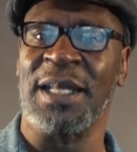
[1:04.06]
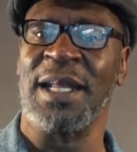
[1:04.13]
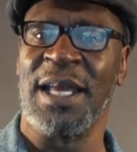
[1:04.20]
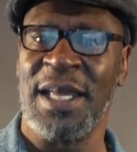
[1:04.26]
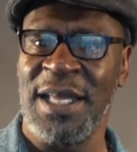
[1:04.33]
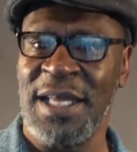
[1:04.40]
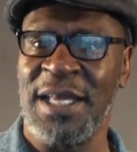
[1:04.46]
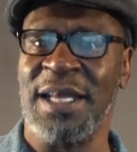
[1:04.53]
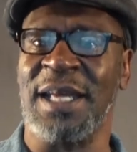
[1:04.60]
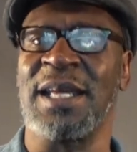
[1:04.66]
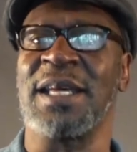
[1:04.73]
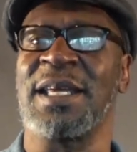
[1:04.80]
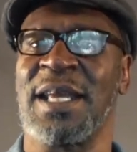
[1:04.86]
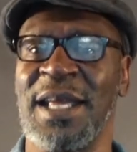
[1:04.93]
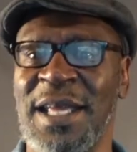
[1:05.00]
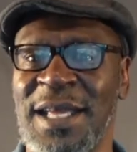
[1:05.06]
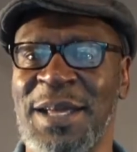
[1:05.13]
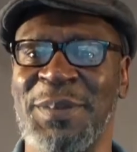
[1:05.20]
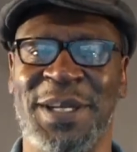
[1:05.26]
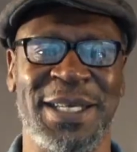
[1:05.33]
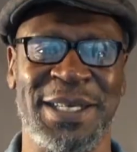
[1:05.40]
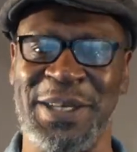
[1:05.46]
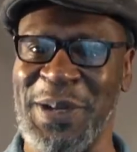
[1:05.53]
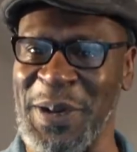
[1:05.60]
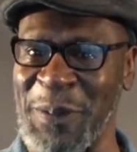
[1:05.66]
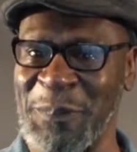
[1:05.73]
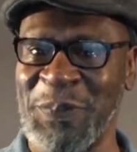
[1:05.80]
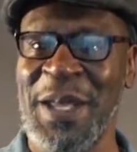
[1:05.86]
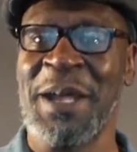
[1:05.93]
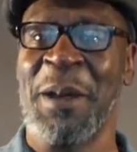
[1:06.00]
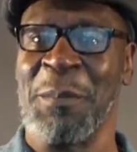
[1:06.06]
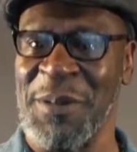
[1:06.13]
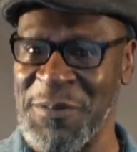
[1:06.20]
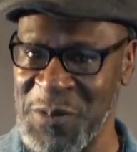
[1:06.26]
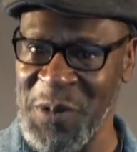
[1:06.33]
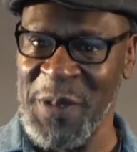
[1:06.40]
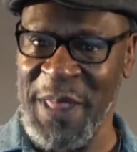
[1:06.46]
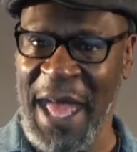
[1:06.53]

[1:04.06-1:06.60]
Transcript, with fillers: da da da da. But, you know, before